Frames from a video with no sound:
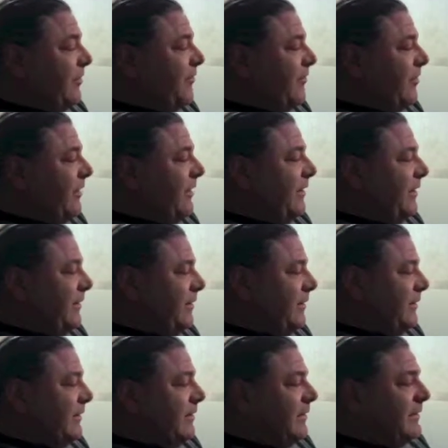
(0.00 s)
and it brings up
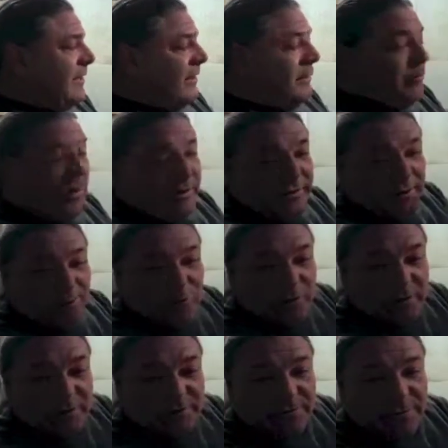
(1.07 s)
all the information on truss
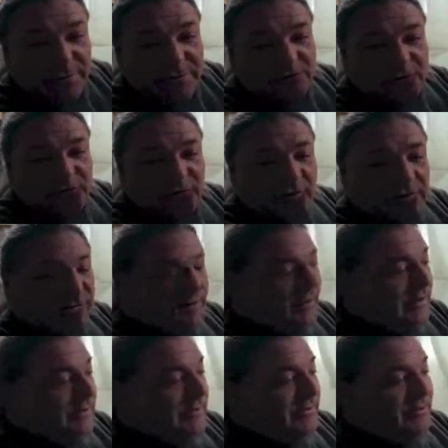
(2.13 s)
rods, and you
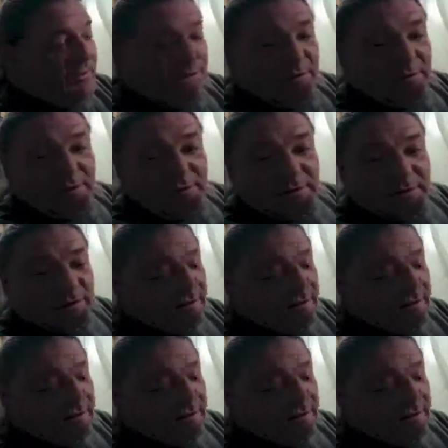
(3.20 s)
can scroll through it,